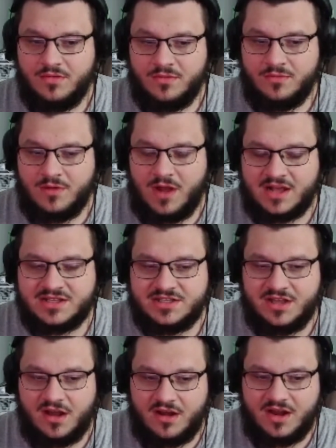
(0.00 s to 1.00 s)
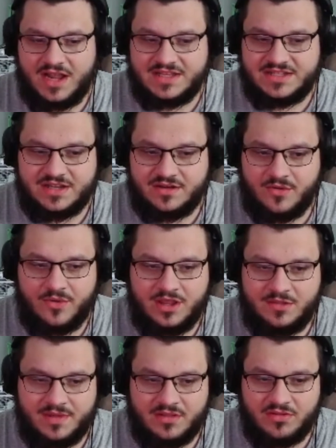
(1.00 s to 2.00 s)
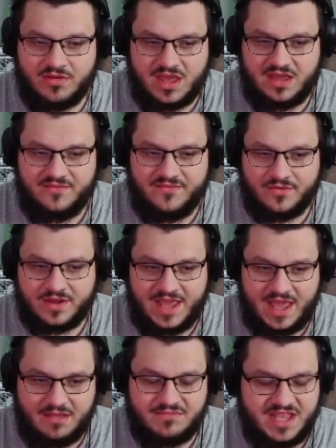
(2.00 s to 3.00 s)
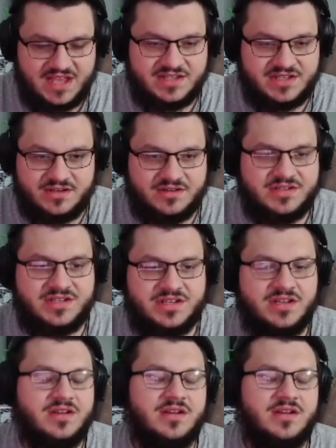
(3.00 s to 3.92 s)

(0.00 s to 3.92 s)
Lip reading: Rockstar isn't going to be looking for game testers